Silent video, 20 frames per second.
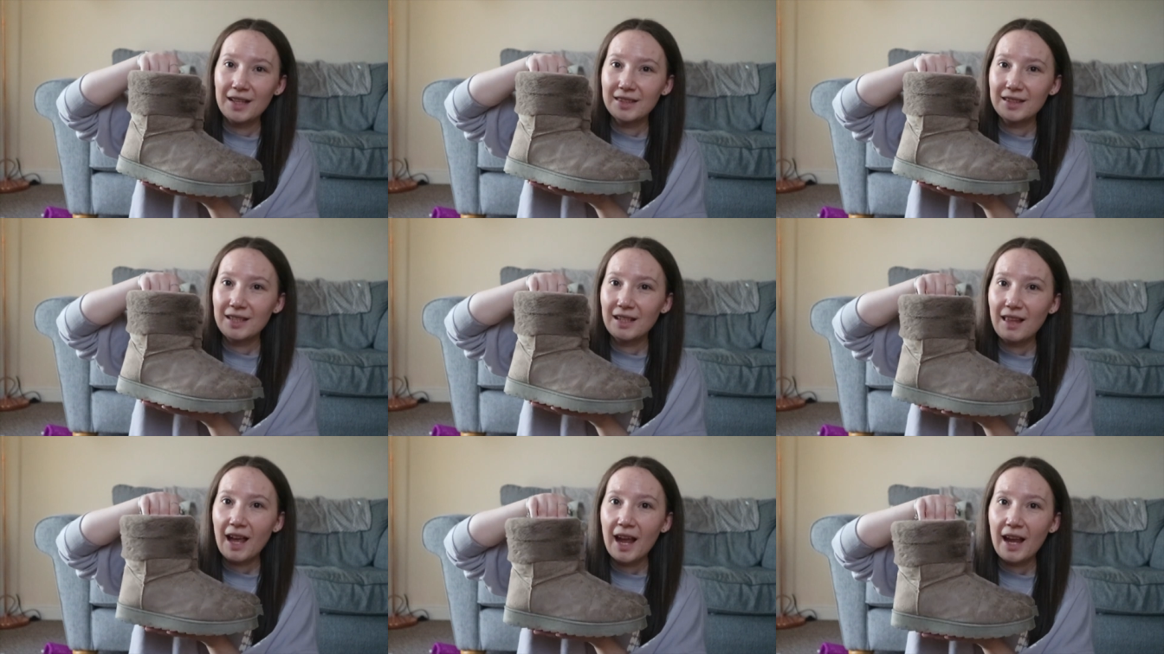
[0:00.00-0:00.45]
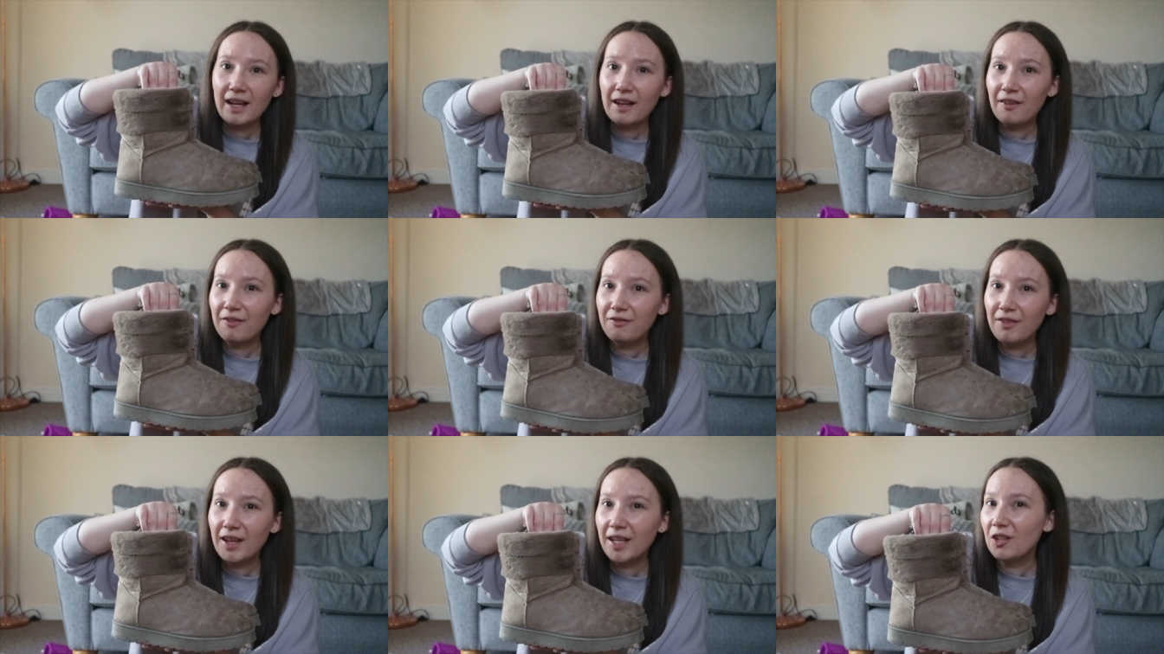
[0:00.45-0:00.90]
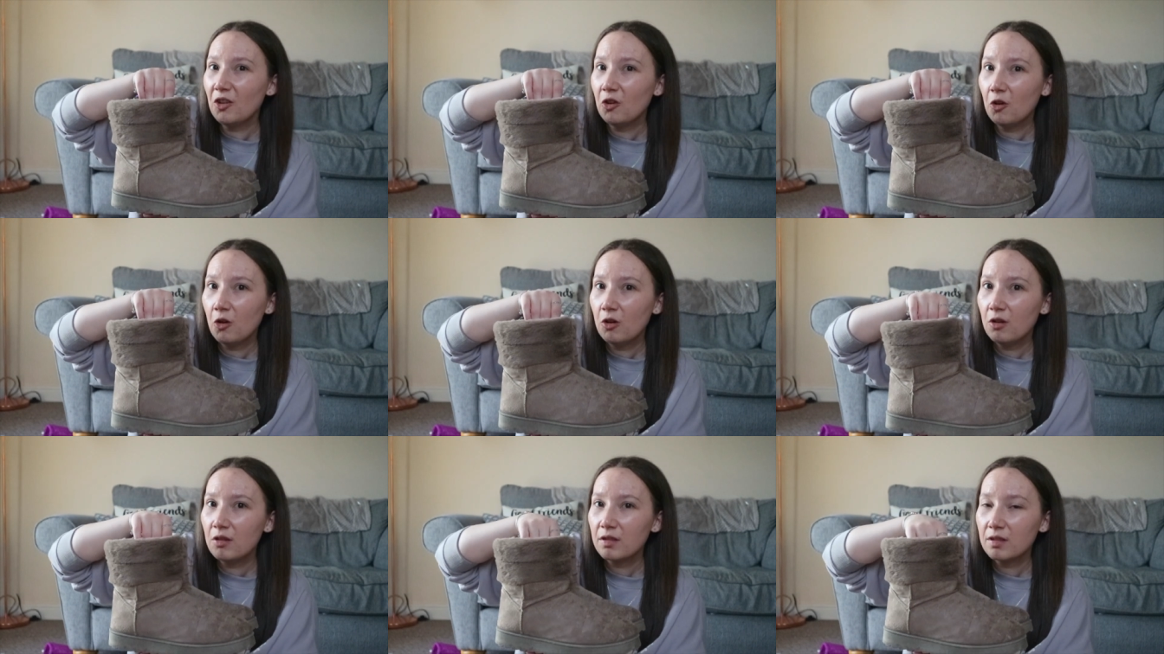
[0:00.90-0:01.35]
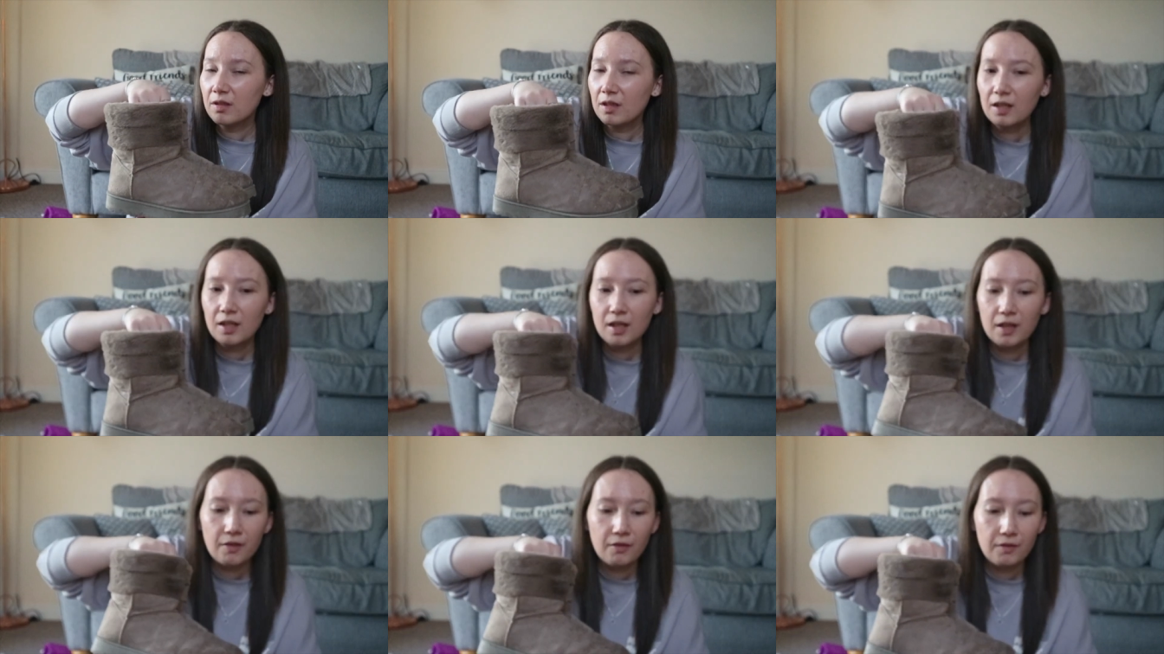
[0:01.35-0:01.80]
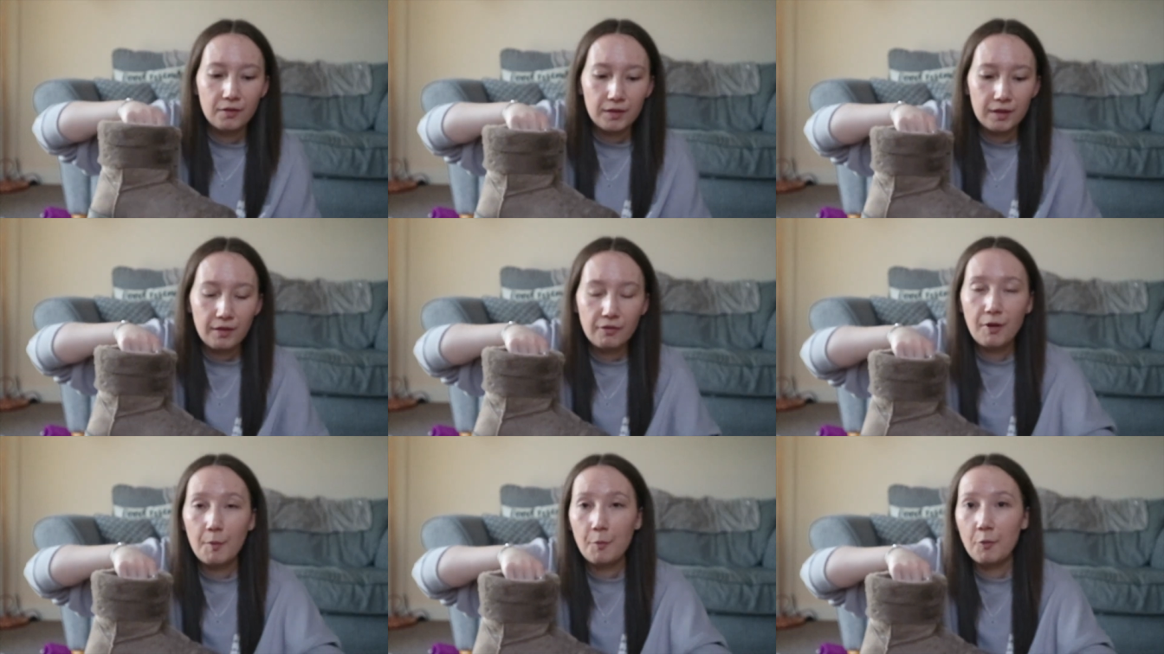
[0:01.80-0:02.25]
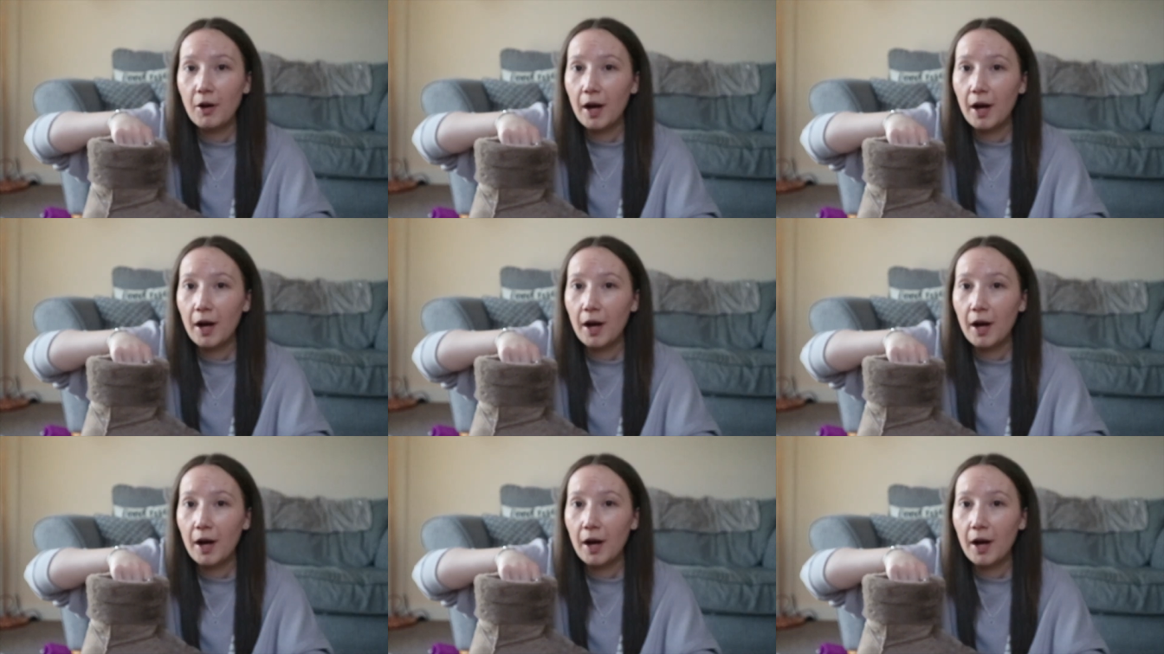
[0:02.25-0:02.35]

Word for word: they're like fake Uggs, they're from